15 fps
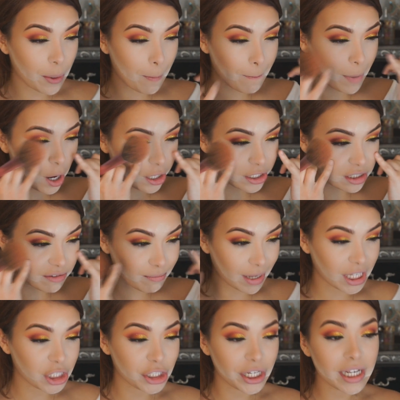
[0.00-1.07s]
the balls of
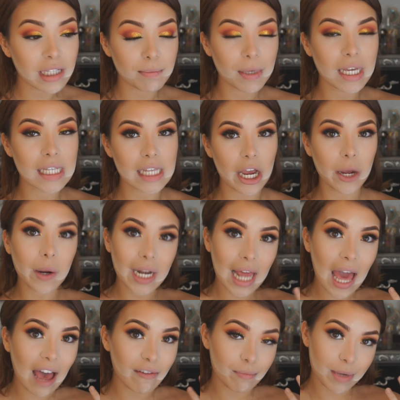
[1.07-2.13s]
my cheeks because I
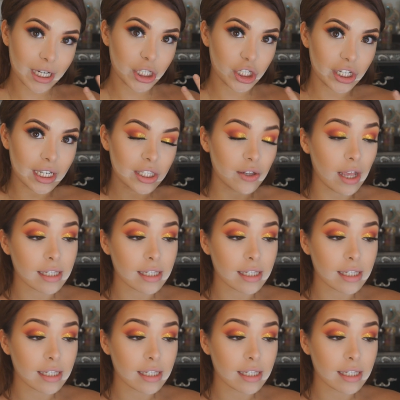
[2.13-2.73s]
already have big cheeks,